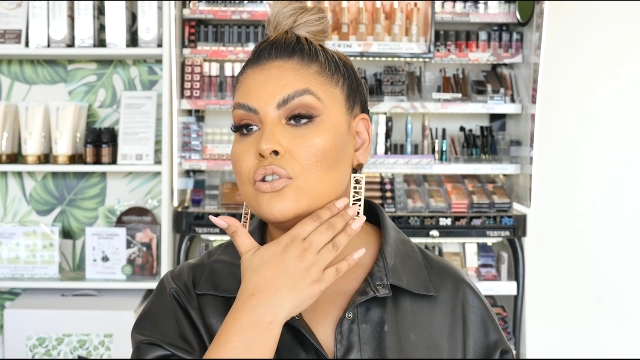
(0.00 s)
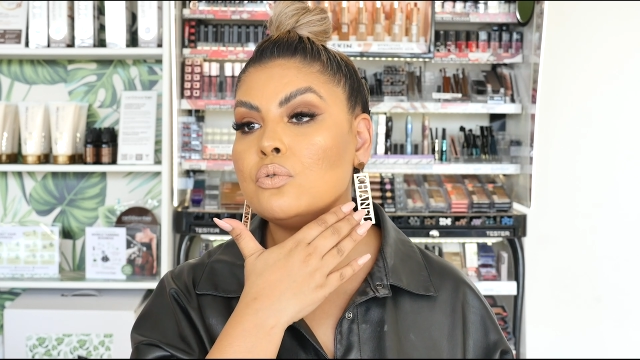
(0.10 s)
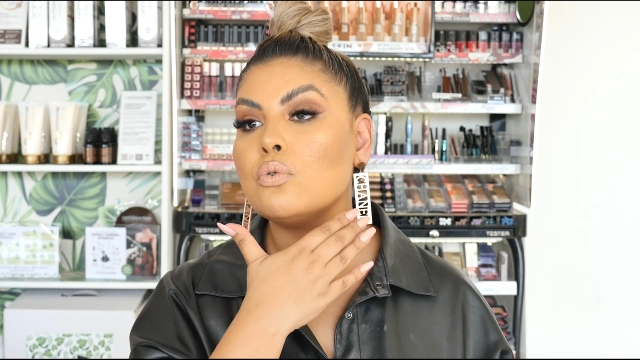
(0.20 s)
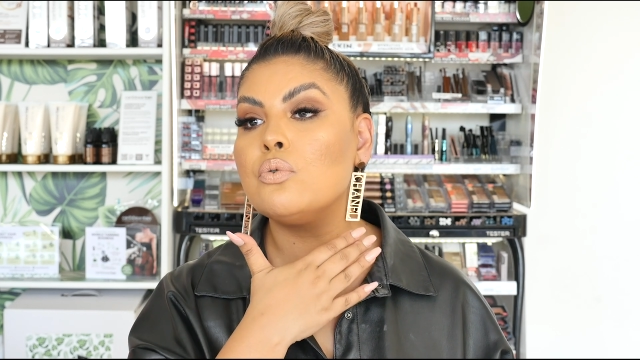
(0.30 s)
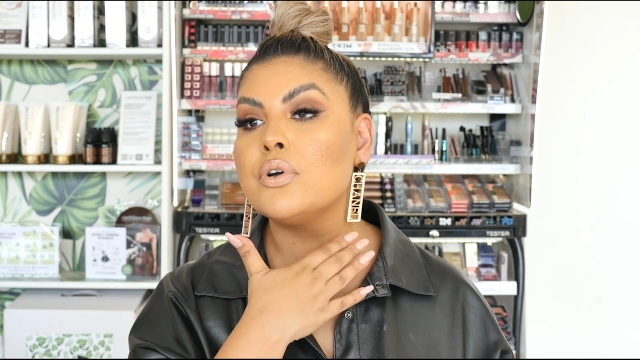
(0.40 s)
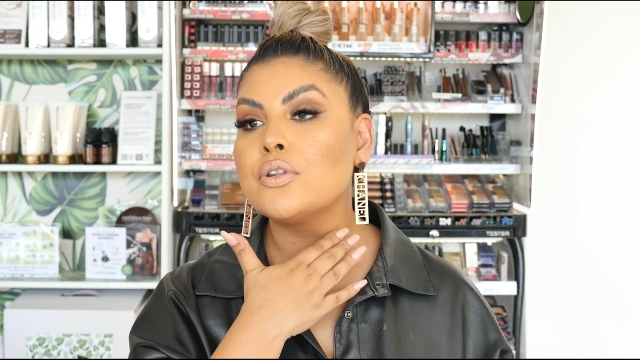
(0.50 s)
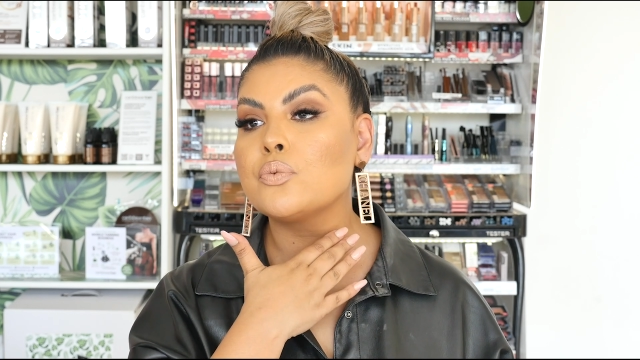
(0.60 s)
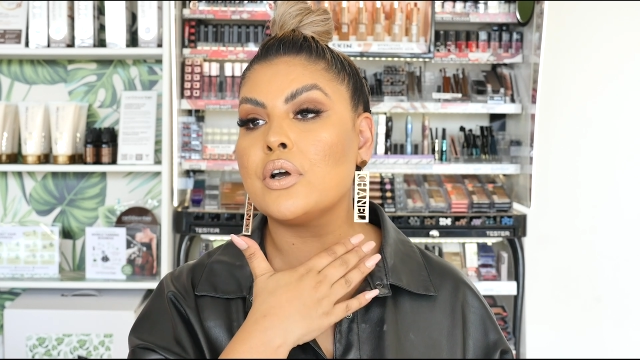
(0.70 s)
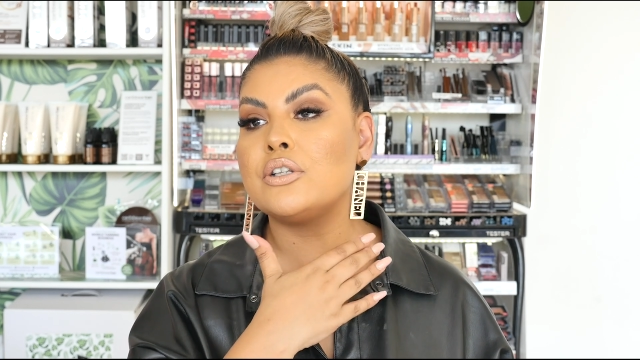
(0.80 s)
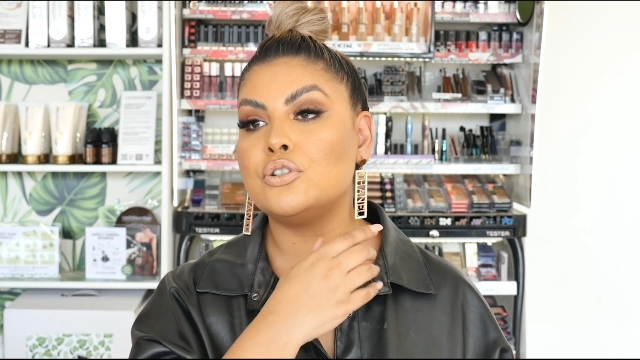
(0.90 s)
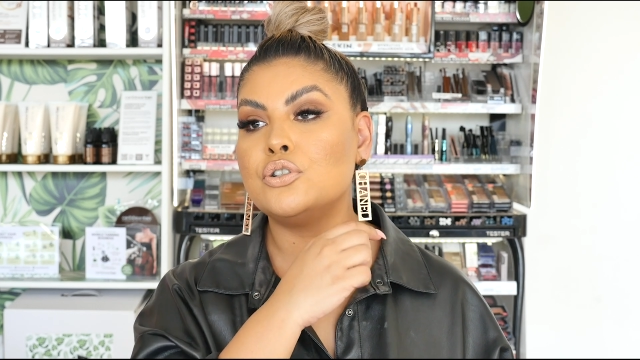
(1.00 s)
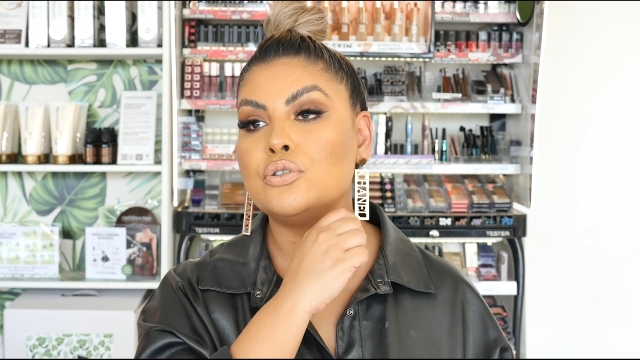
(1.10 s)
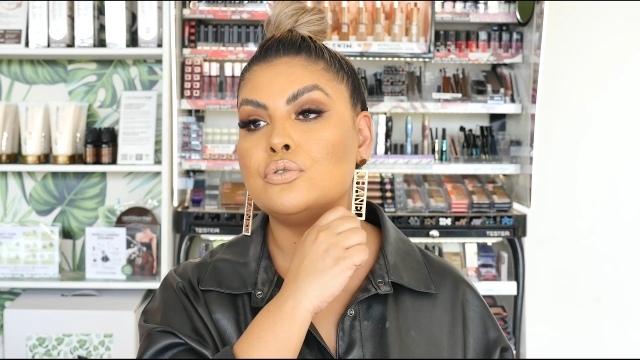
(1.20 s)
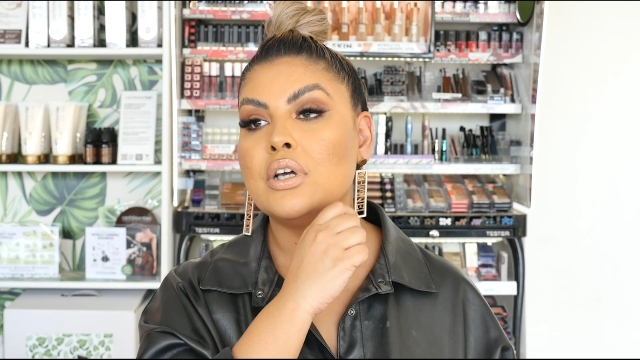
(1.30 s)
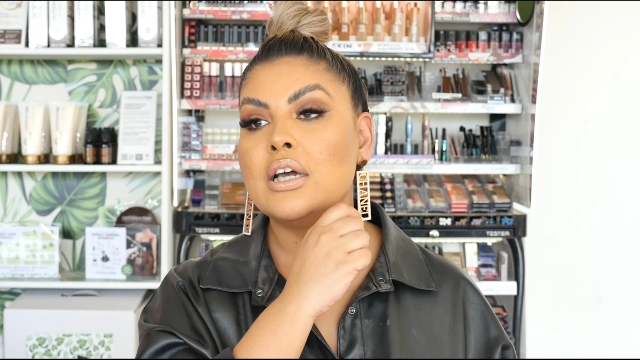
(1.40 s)
you always want
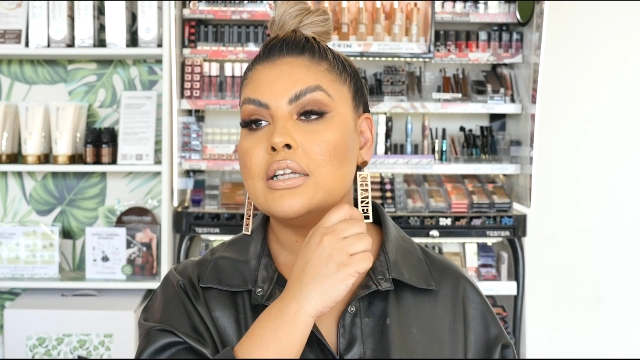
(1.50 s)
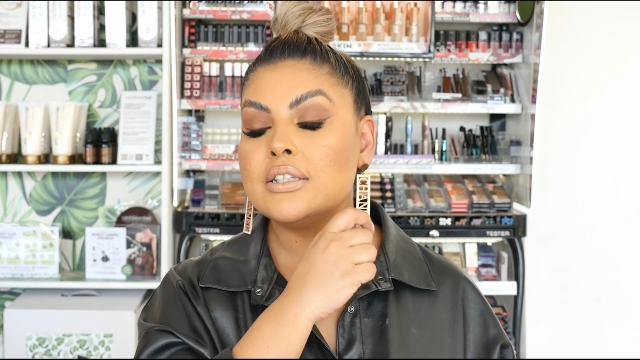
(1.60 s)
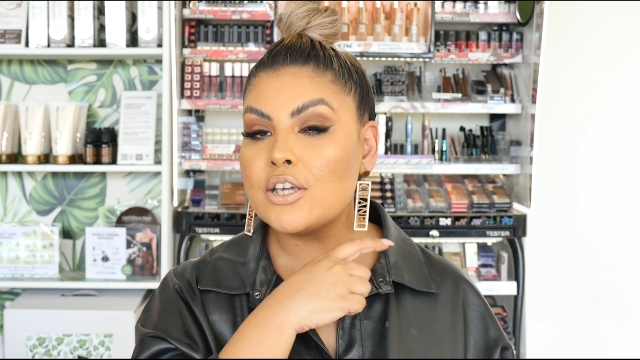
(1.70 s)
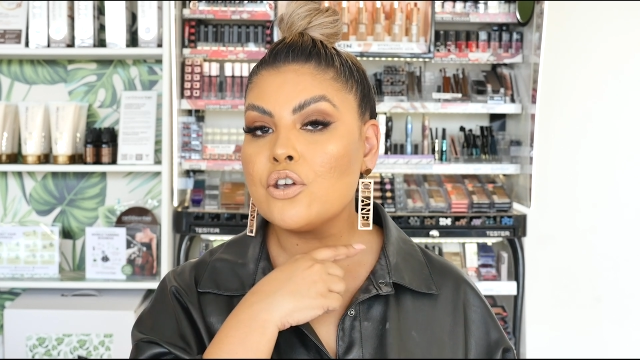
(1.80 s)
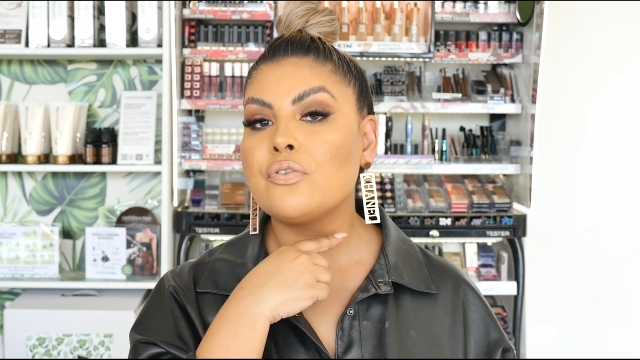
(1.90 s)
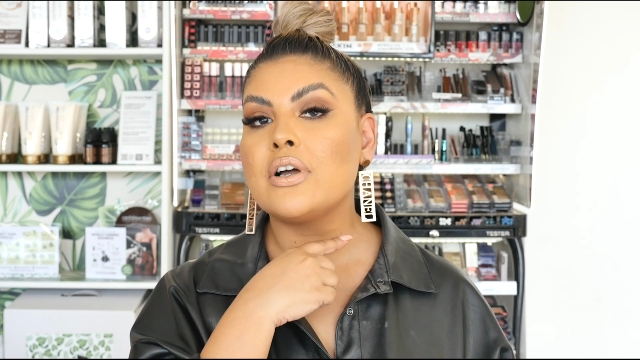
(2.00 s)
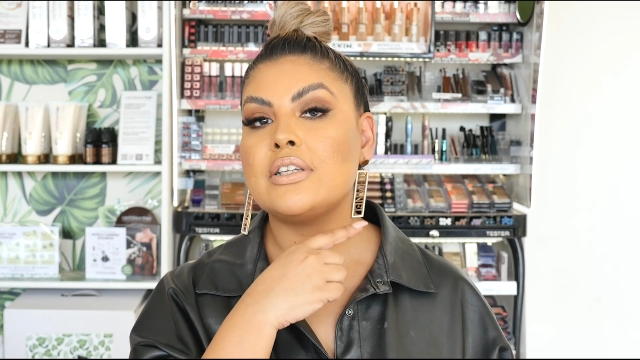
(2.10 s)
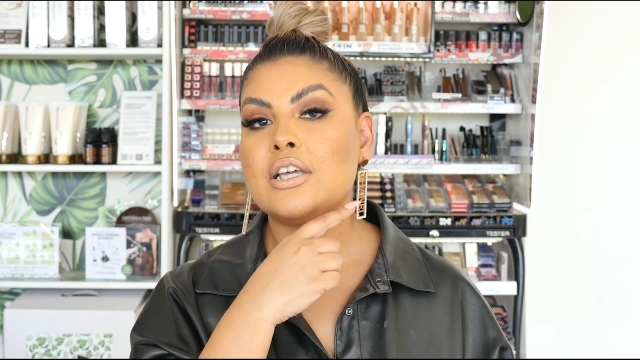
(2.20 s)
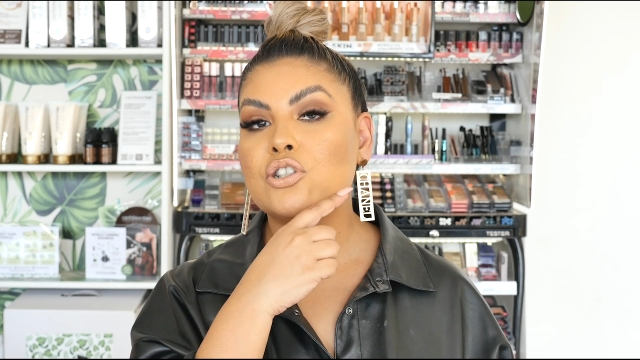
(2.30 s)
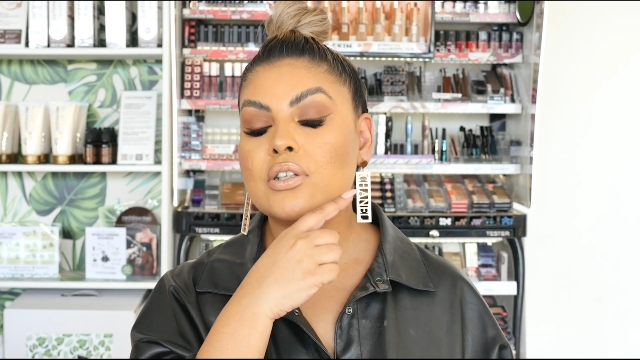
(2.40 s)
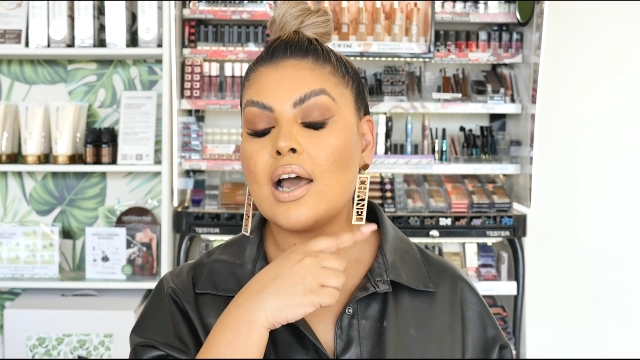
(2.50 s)
to take your foundation